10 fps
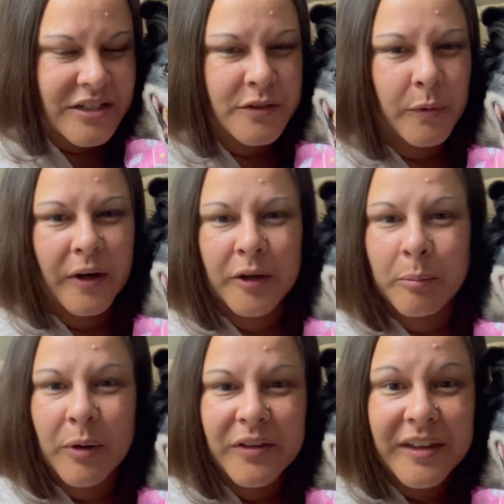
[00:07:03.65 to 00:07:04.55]
She's wearing
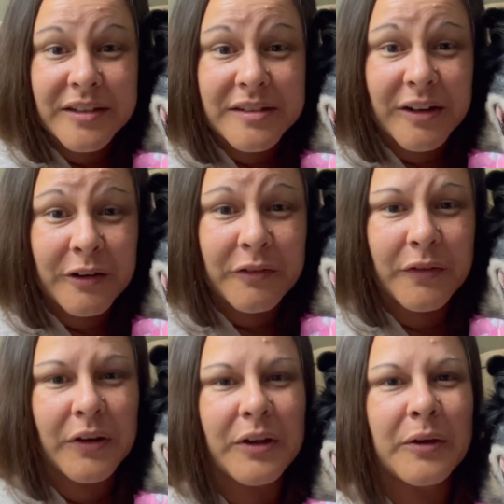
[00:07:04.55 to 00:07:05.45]
her birthday scarf
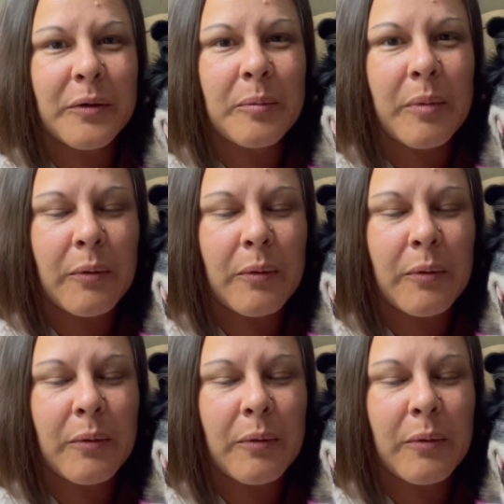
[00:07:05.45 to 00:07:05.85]
for you,